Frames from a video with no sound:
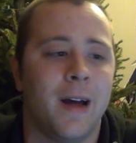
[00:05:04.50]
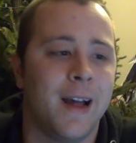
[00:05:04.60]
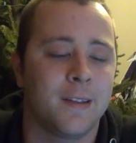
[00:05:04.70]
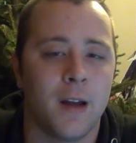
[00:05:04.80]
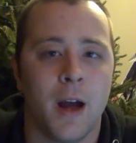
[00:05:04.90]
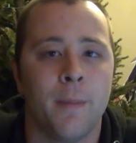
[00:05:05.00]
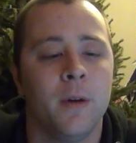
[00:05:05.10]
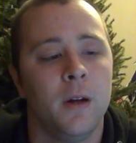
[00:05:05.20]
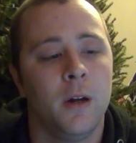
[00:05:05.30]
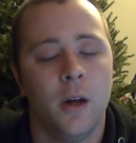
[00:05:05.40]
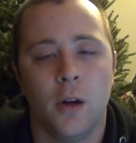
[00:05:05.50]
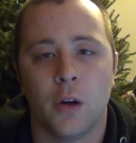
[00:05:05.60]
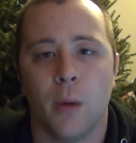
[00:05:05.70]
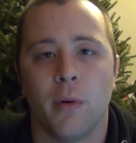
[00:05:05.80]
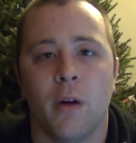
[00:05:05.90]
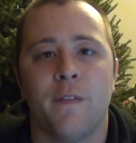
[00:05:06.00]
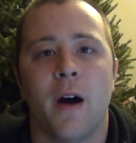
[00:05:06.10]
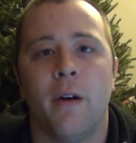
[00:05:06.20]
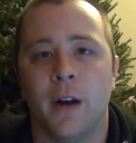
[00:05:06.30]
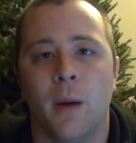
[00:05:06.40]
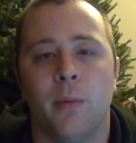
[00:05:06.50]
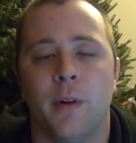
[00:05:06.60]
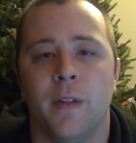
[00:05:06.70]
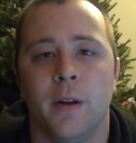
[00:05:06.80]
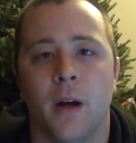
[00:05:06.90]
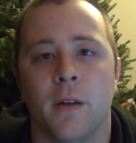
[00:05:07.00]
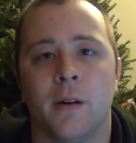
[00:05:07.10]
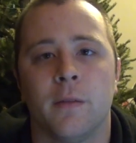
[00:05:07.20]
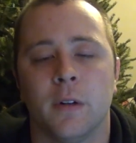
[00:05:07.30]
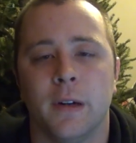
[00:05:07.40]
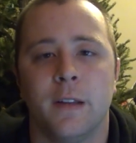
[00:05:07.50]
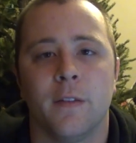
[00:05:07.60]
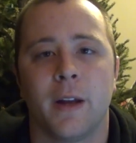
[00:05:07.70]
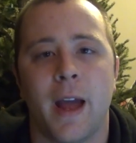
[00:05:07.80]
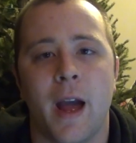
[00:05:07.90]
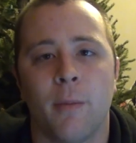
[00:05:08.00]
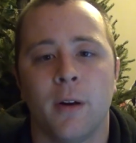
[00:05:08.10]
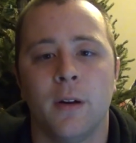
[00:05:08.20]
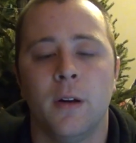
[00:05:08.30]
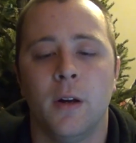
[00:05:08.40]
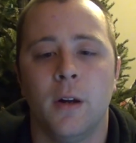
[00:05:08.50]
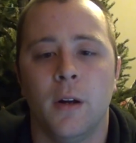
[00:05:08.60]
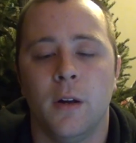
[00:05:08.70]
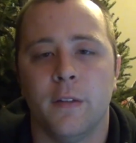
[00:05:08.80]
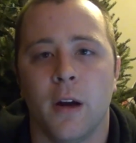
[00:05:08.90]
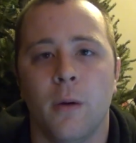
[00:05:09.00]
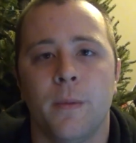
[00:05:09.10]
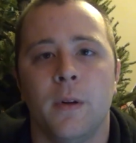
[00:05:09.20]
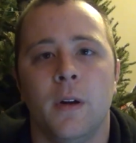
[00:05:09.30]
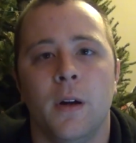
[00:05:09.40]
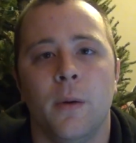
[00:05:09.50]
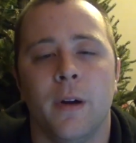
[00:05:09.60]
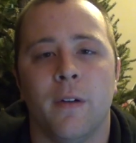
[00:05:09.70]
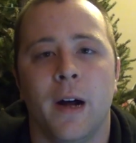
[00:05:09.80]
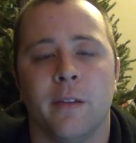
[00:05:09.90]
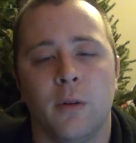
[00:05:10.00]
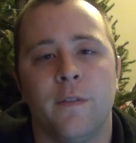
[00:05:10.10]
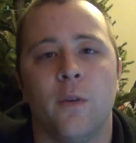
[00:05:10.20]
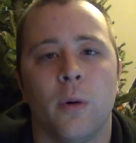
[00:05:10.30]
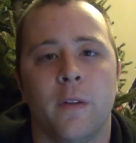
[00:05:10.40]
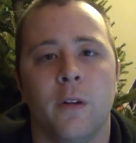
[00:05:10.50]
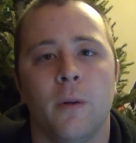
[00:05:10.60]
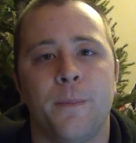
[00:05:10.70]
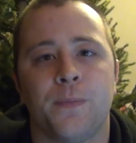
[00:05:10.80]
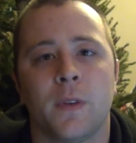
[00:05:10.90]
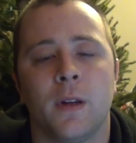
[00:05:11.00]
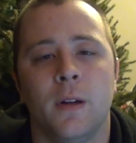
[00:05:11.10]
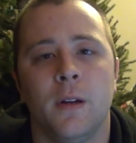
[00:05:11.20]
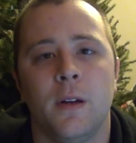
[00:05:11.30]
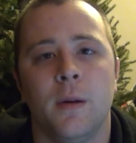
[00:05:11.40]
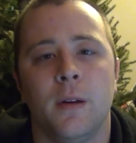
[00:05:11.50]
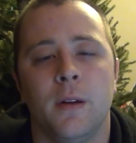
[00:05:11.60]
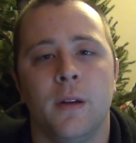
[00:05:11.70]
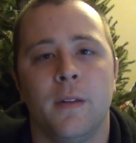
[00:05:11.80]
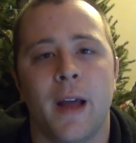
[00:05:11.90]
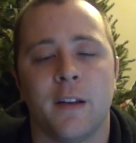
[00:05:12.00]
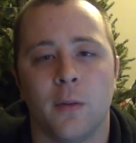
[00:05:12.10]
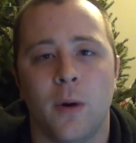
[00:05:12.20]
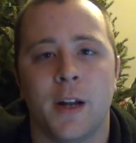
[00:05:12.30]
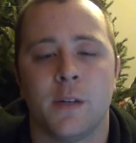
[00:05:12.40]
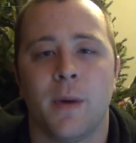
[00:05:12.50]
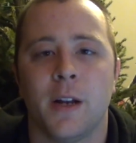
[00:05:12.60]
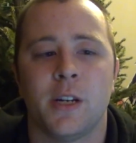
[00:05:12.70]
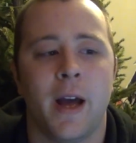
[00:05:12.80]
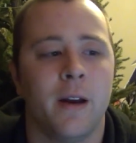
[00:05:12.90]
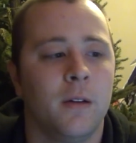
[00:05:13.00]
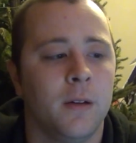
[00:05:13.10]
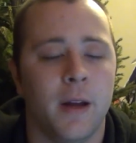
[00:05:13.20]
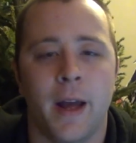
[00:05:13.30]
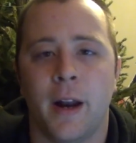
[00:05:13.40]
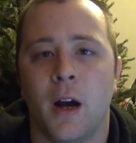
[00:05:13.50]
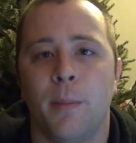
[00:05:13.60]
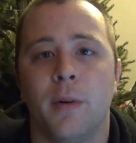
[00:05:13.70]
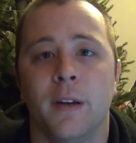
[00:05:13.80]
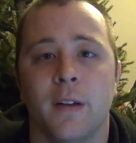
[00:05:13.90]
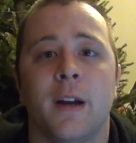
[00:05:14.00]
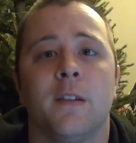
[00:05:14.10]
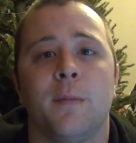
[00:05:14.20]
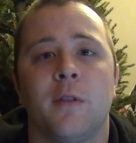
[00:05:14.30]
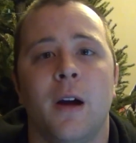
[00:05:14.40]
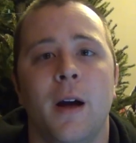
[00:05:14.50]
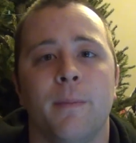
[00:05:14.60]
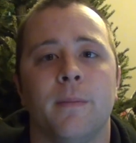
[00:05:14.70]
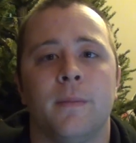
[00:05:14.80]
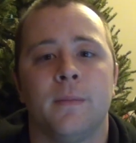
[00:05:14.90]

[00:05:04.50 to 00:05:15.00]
last time, GoPro followed up with another release of a camera. So We have a lot to look forward to. Thanks for watching my channel, and please like and subscribe.